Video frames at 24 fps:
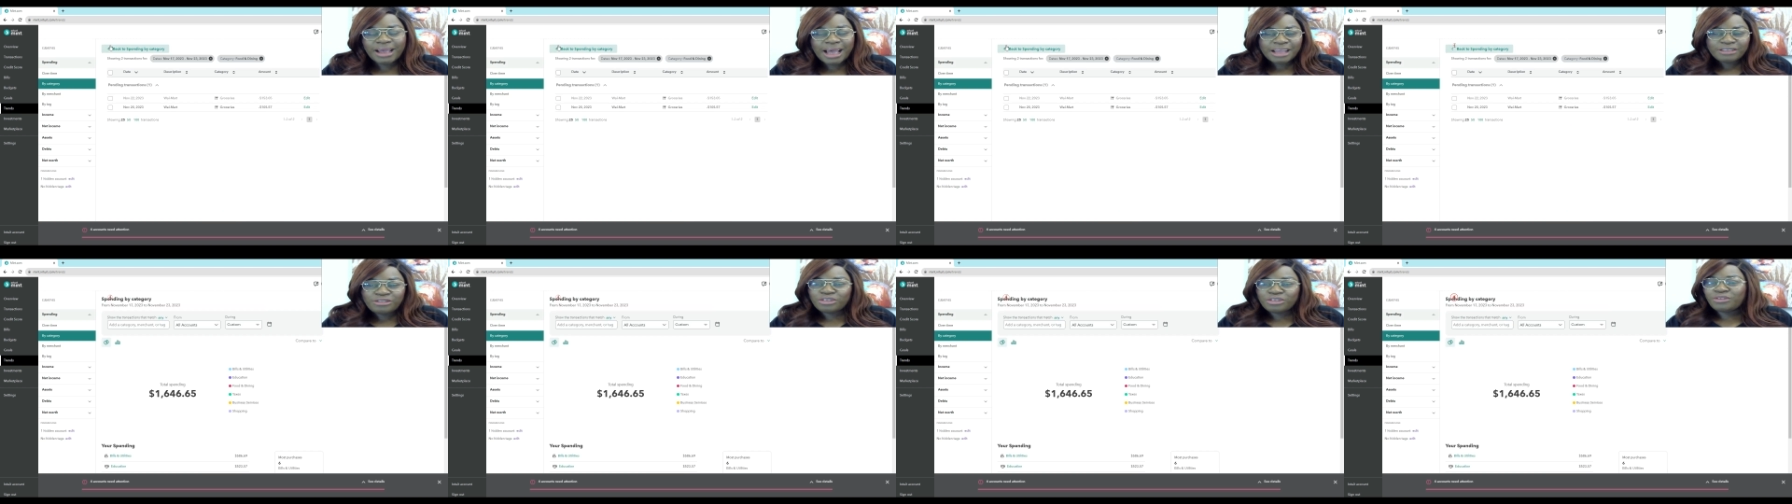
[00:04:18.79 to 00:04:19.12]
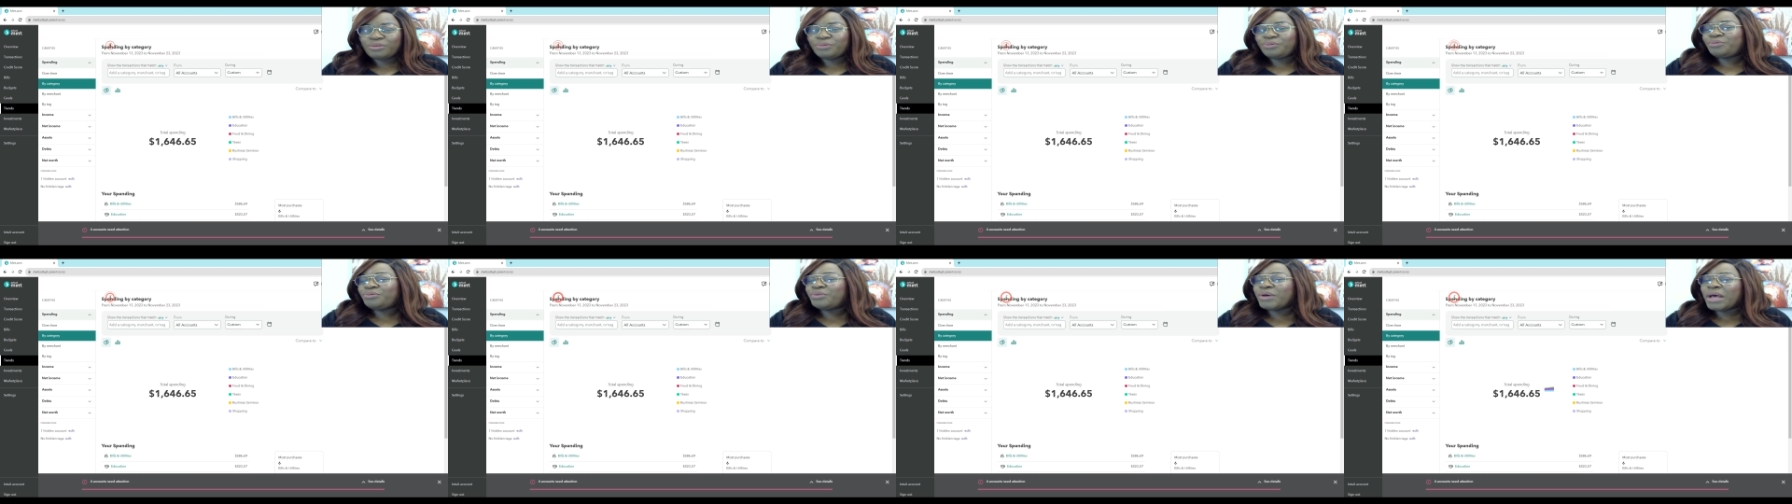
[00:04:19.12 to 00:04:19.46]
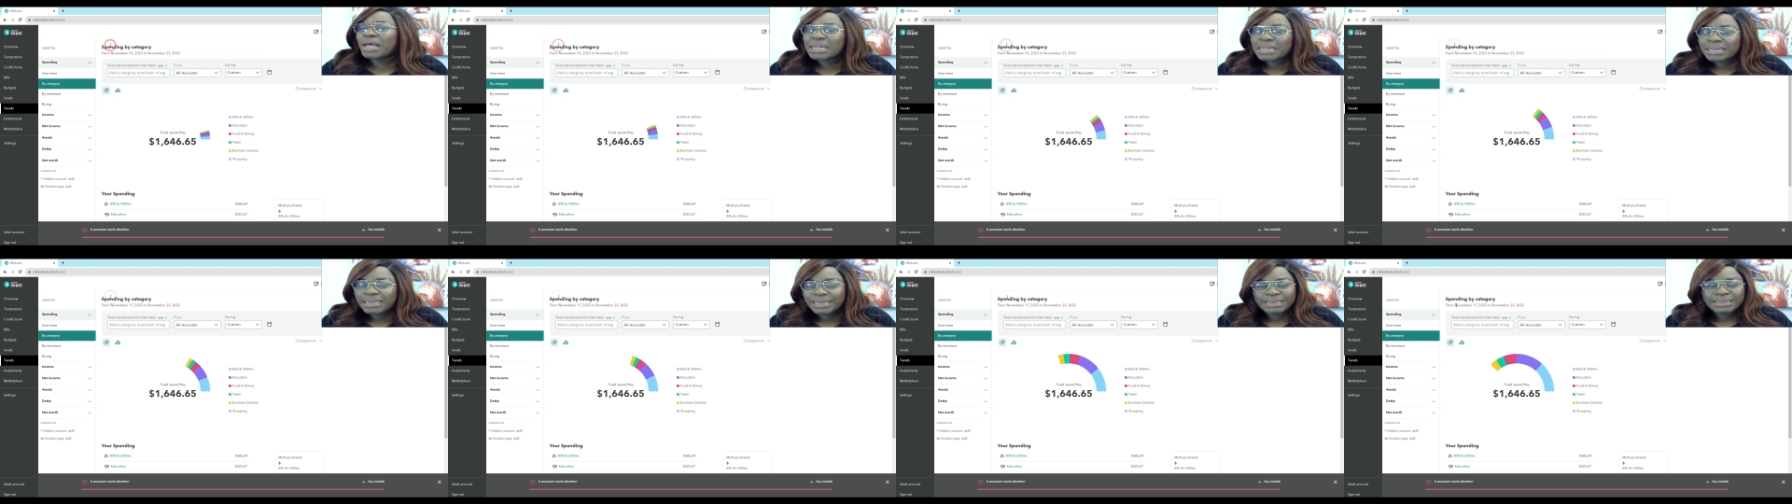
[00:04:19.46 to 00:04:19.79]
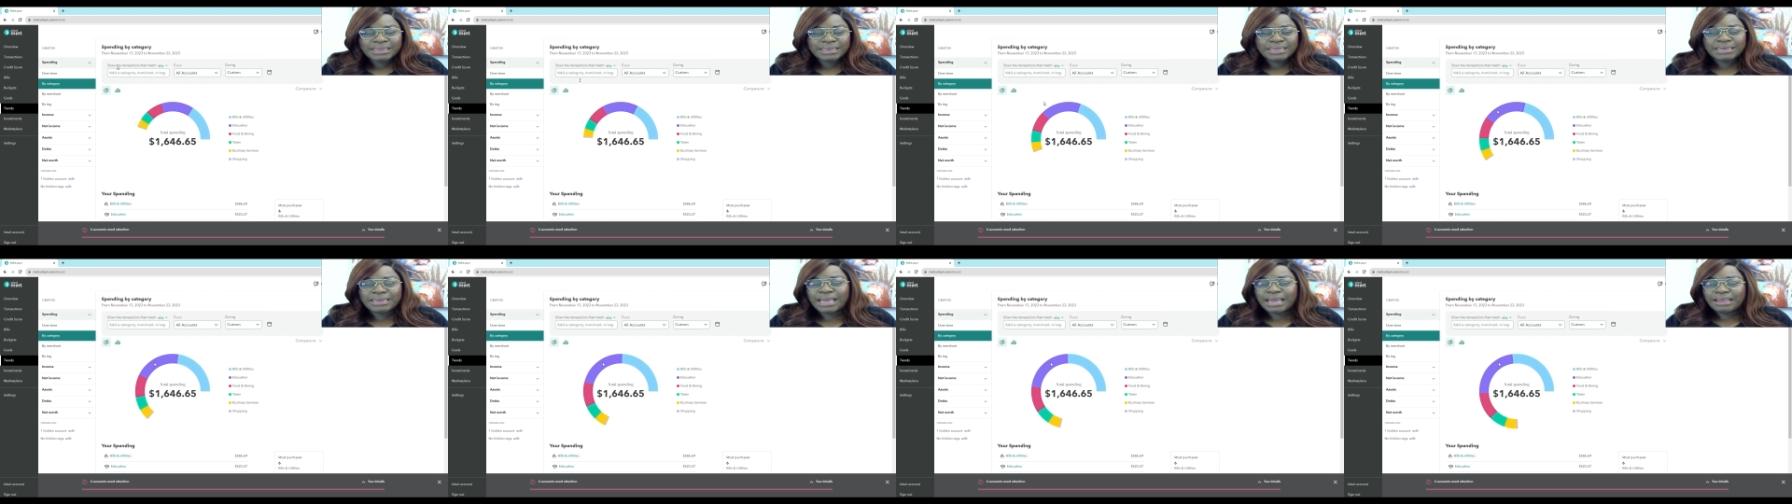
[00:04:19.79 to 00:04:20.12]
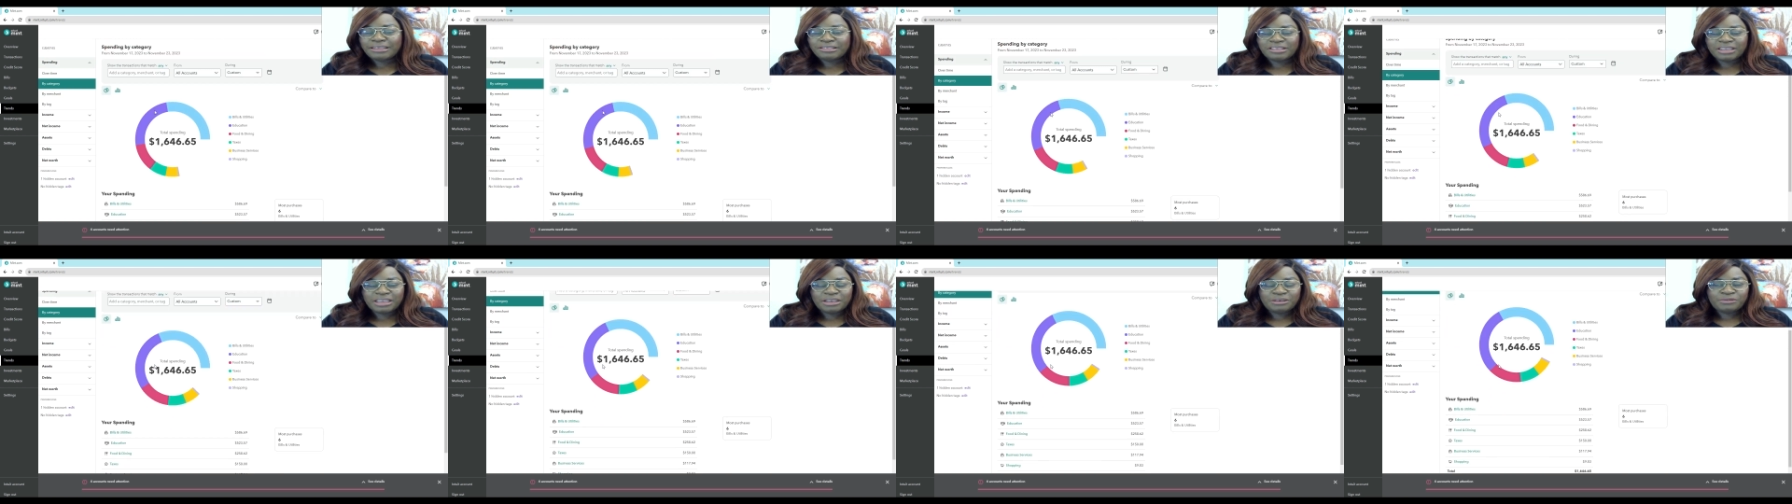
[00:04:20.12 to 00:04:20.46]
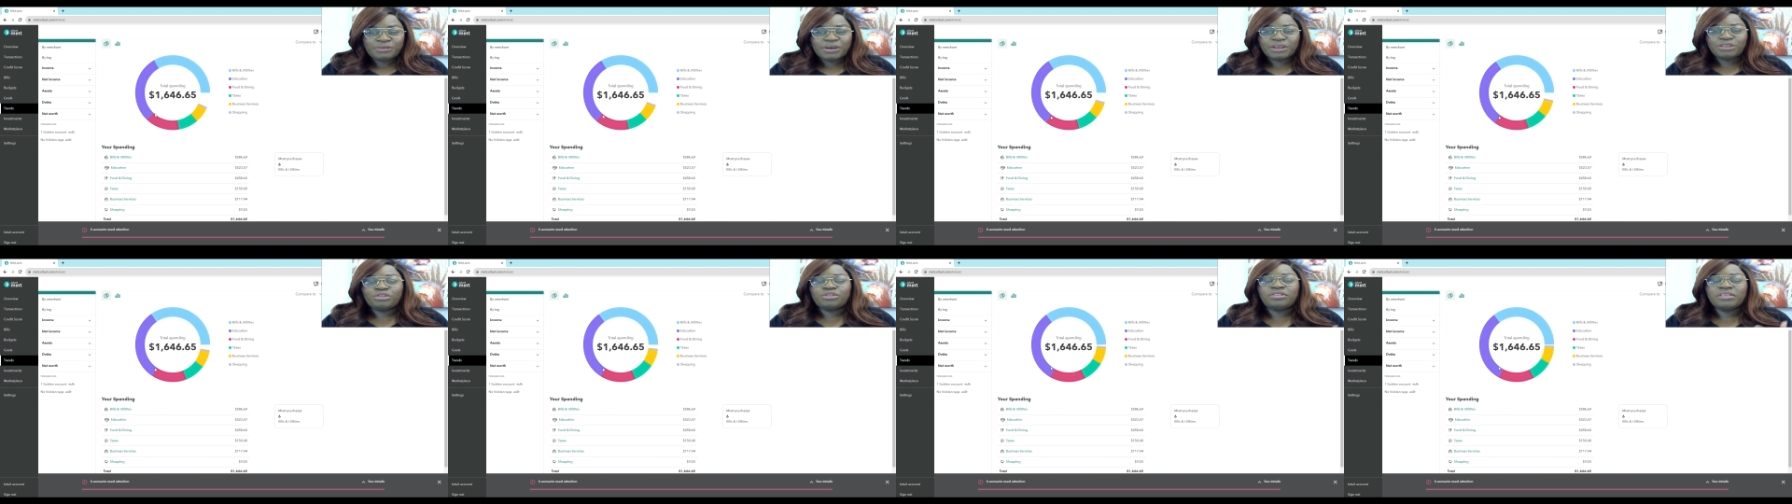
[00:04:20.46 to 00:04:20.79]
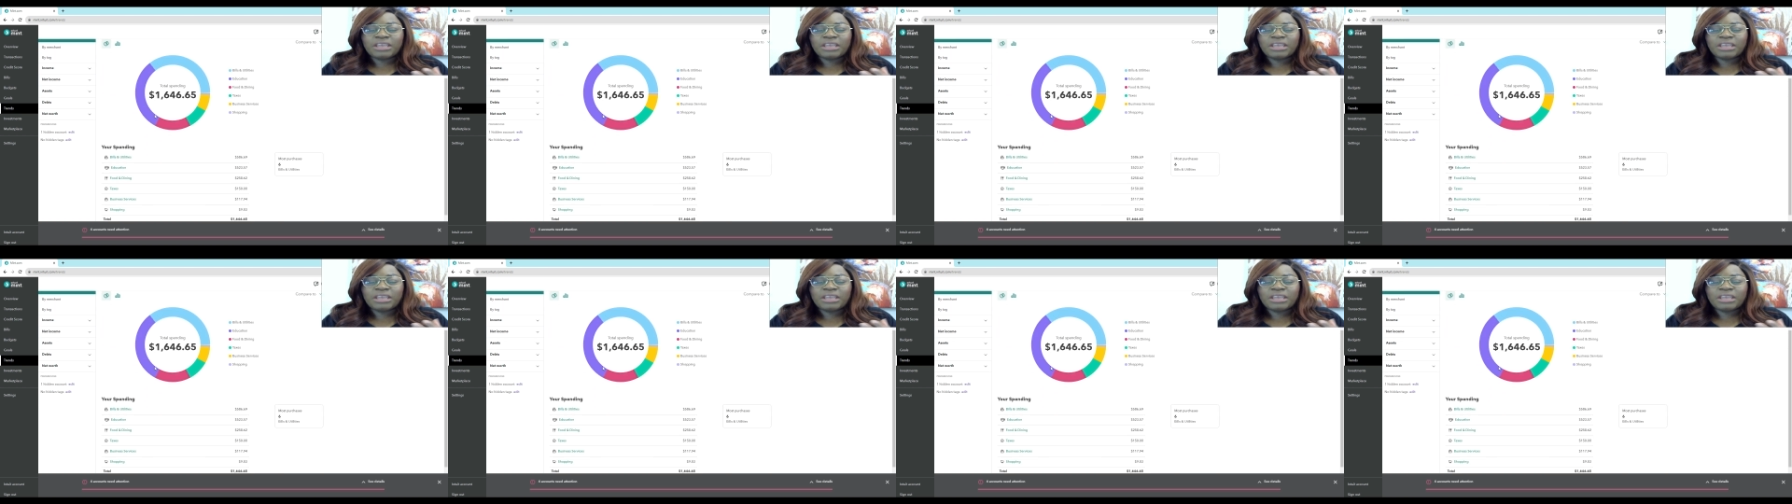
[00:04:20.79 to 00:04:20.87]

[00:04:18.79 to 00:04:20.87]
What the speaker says: I just felt lately as if I just